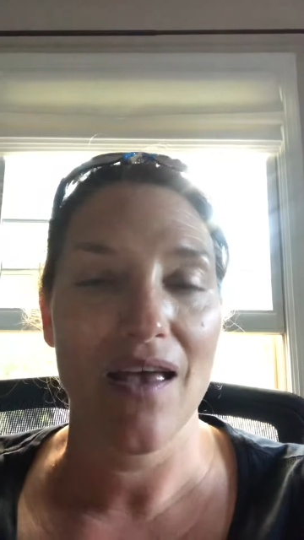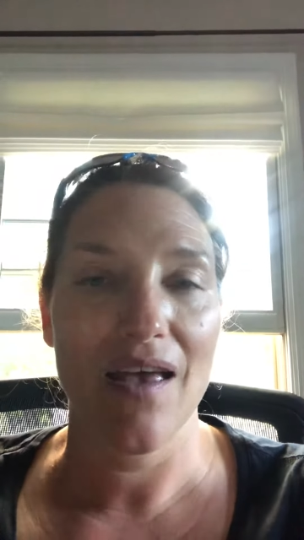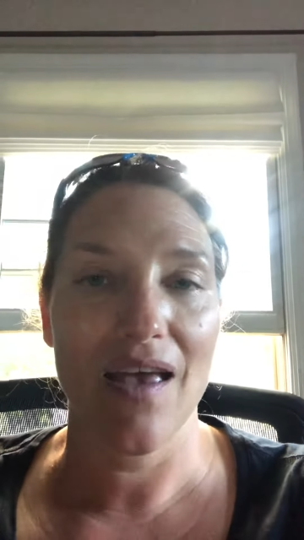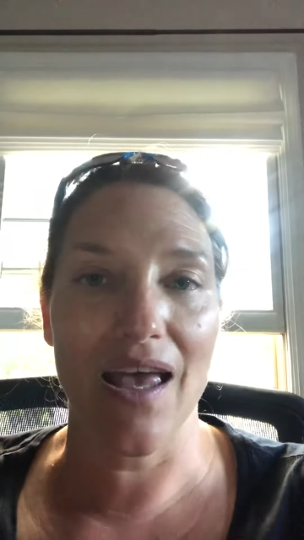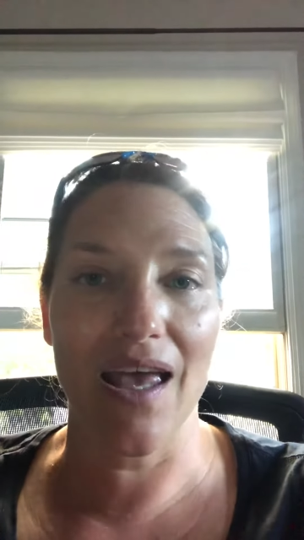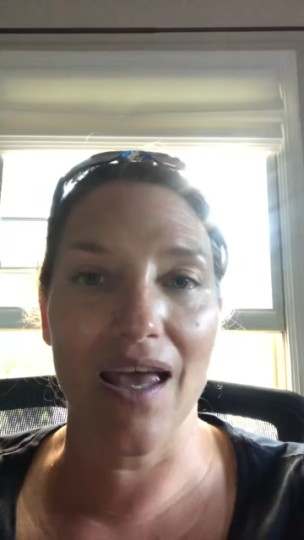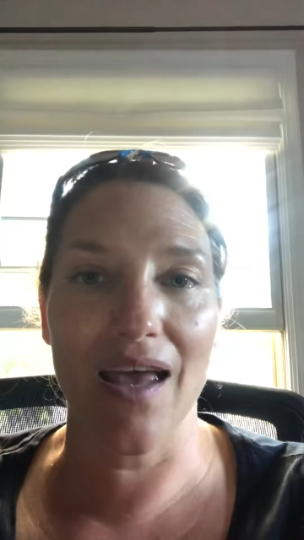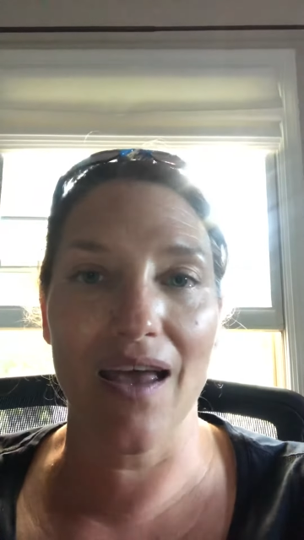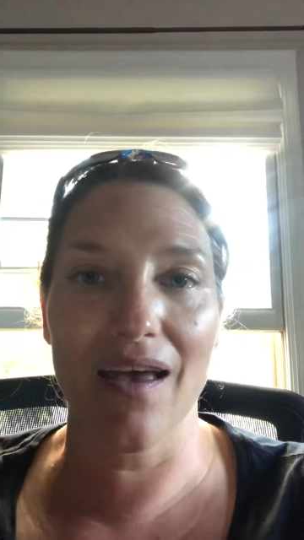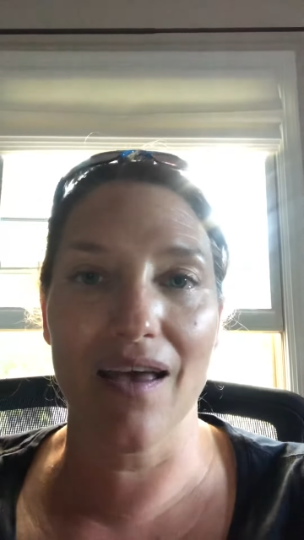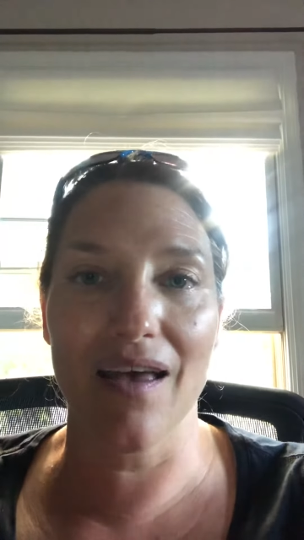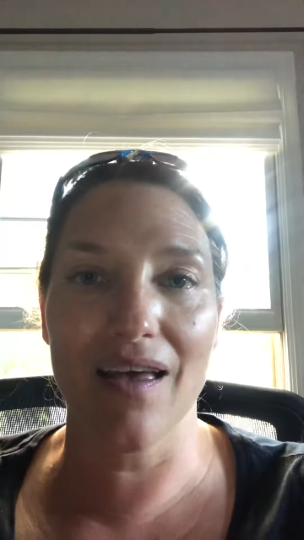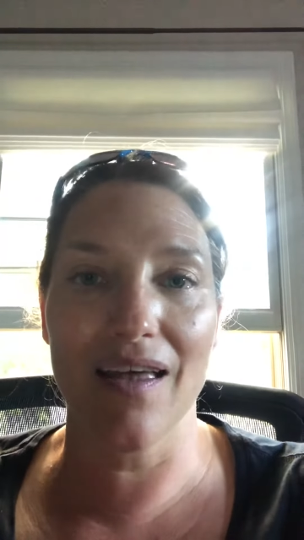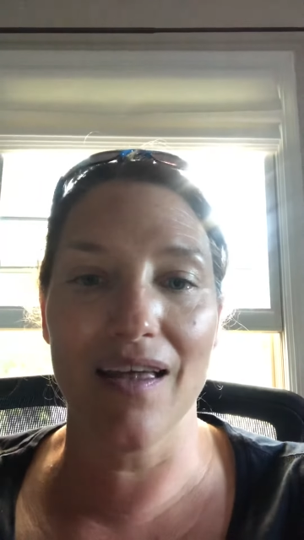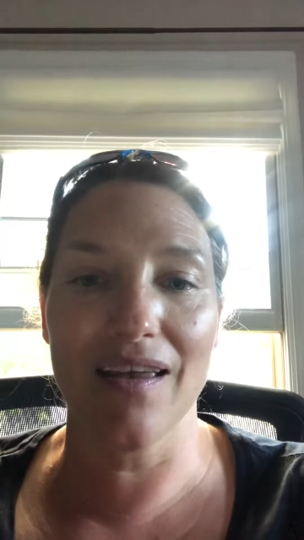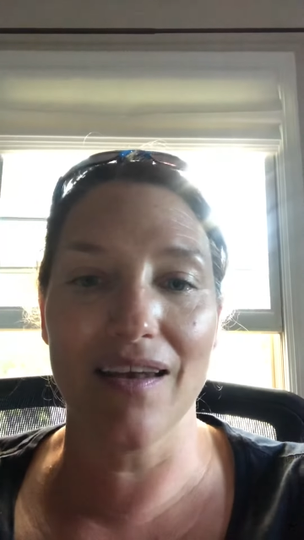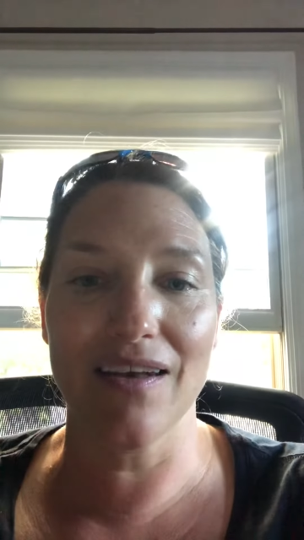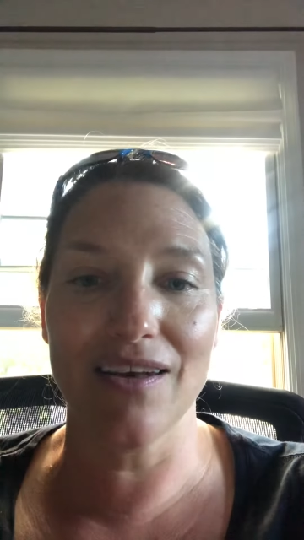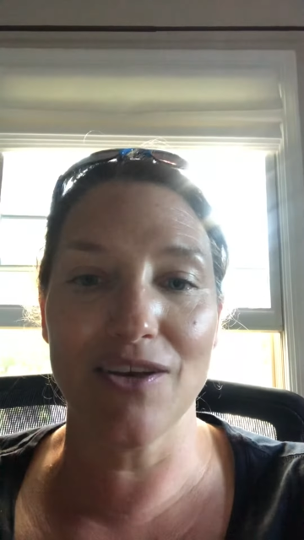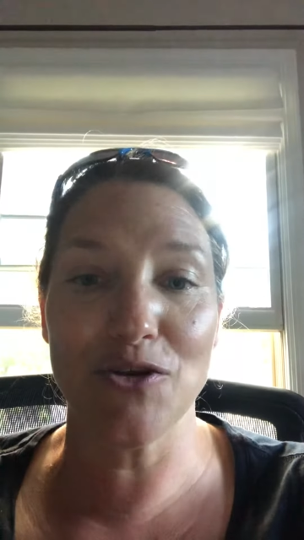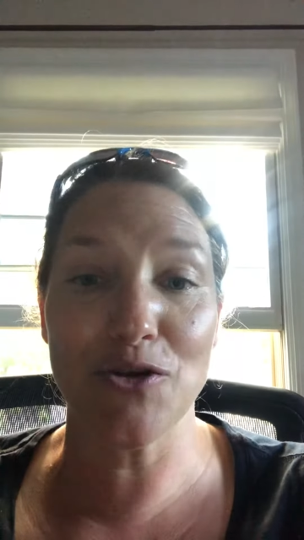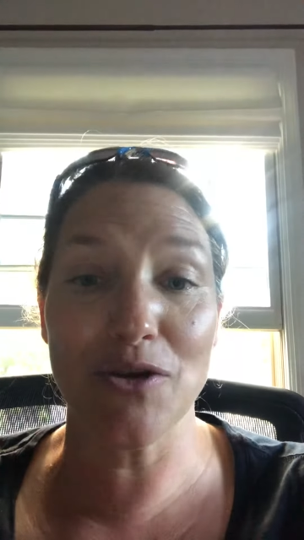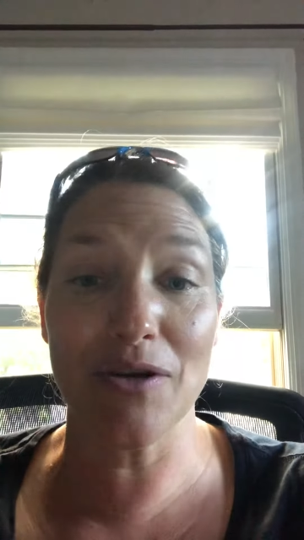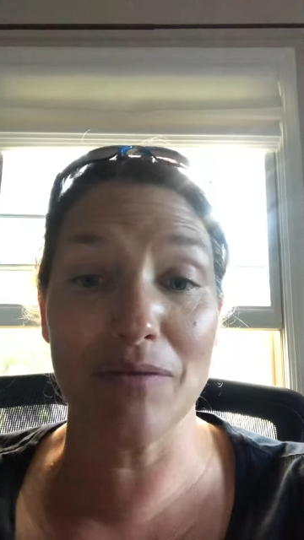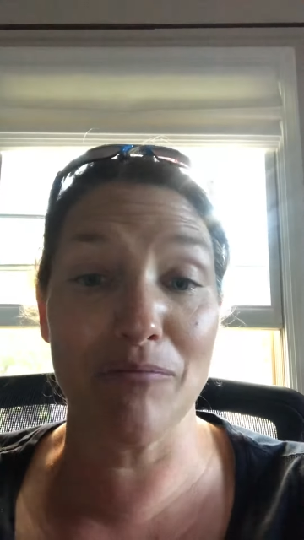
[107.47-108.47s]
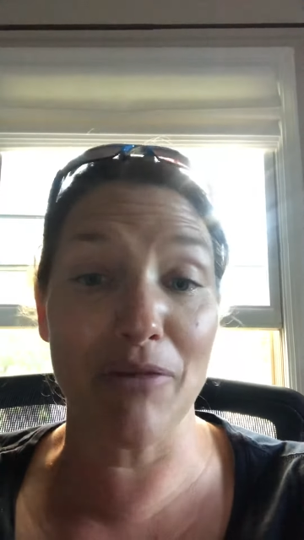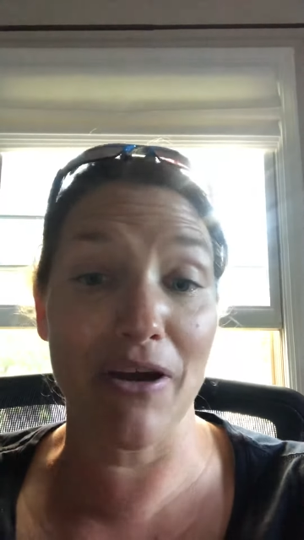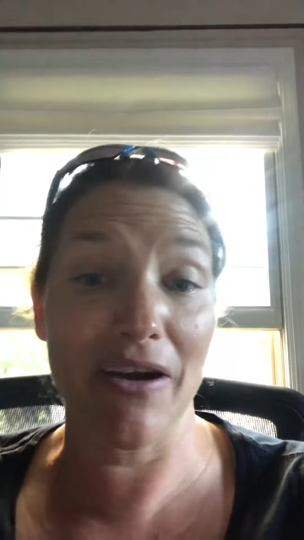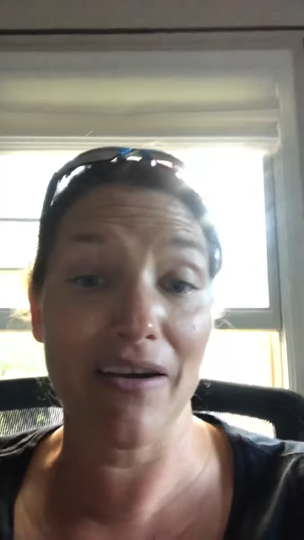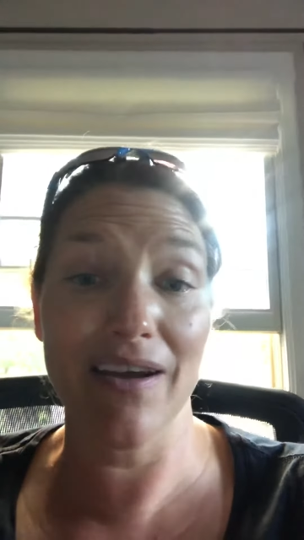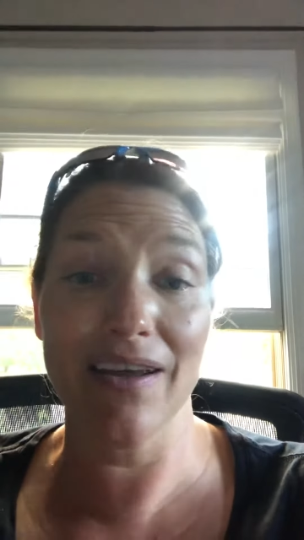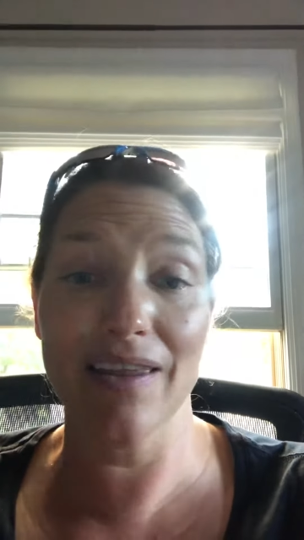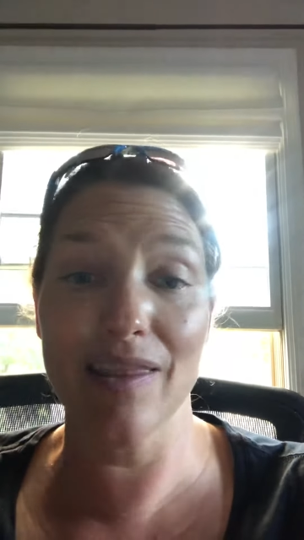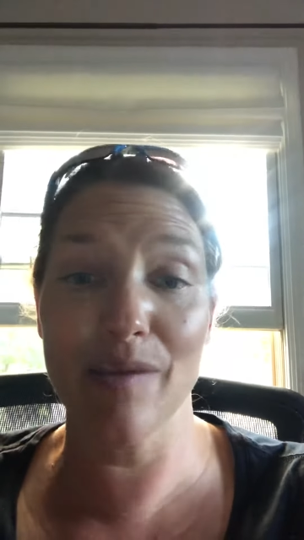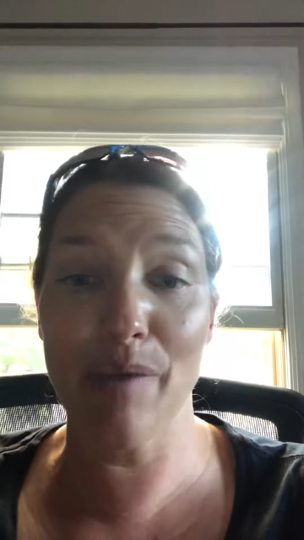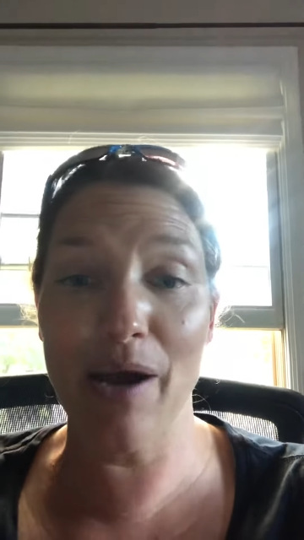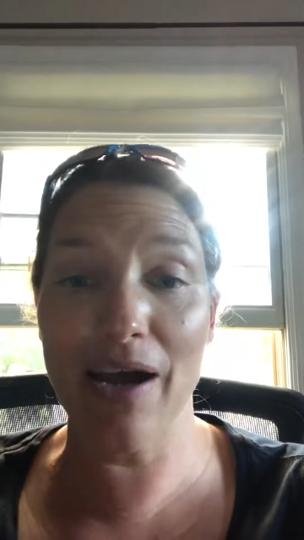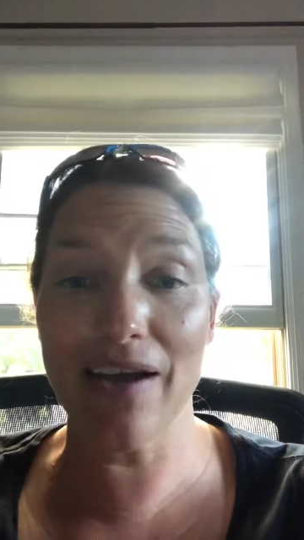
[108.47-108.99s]
And you can bury it
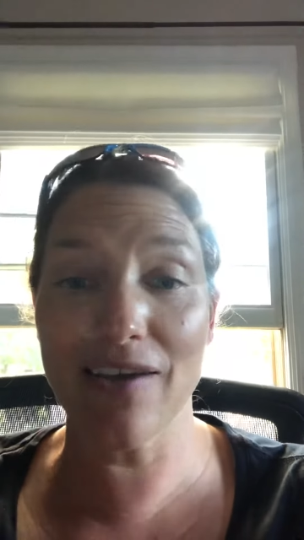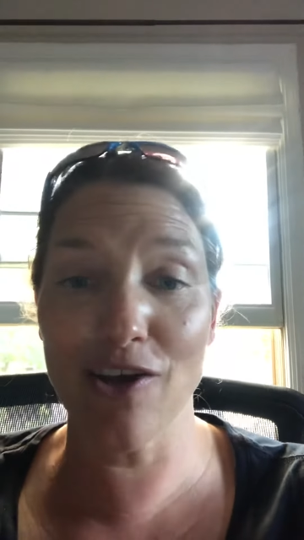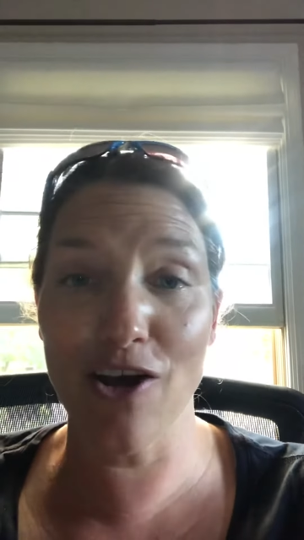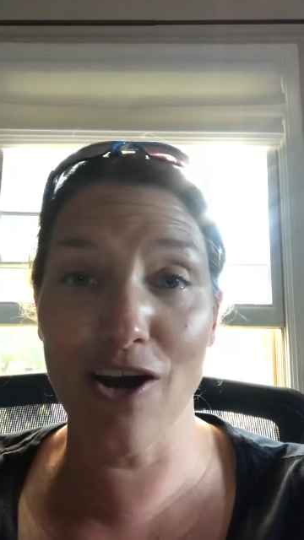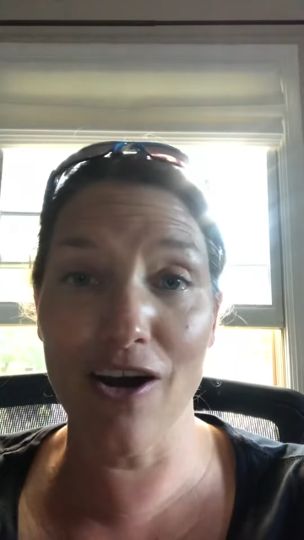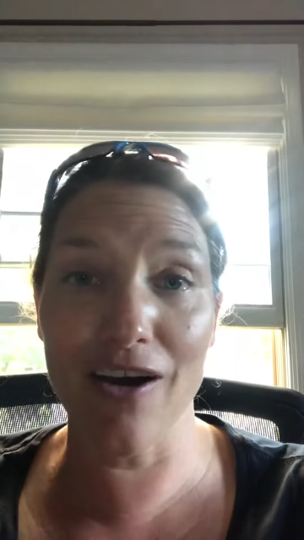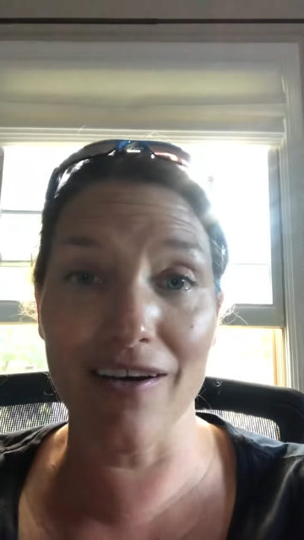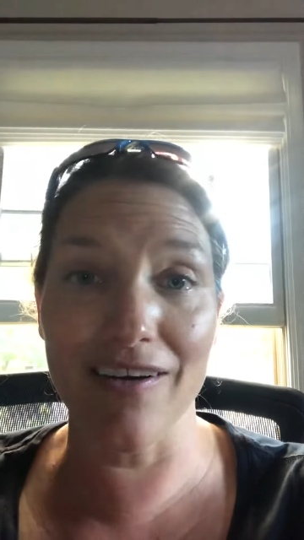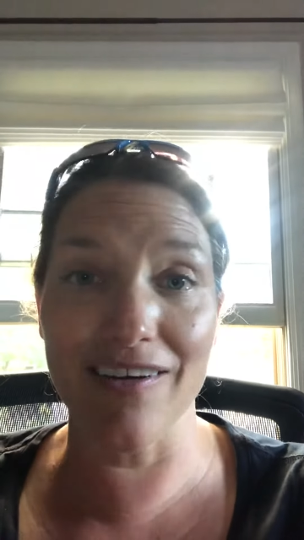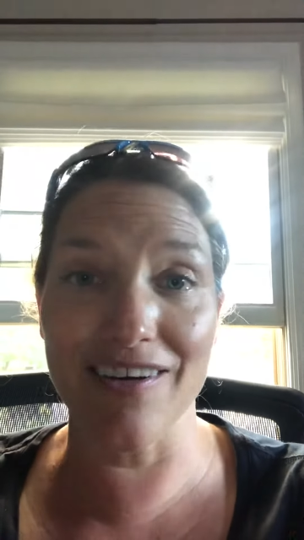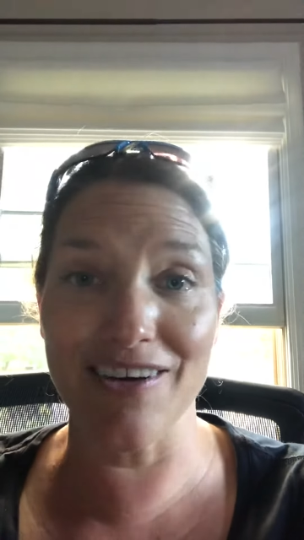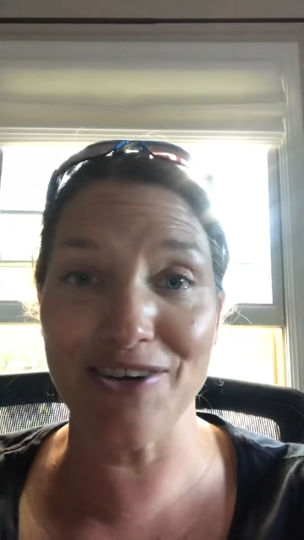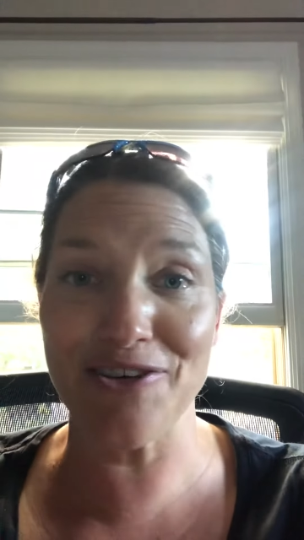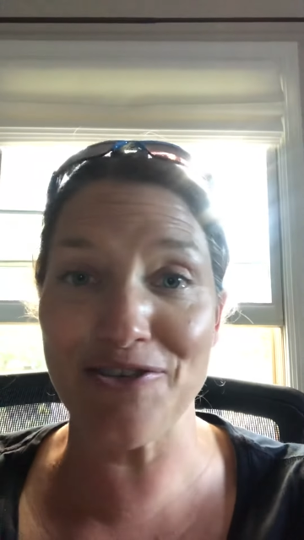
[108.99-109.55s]
in the backyard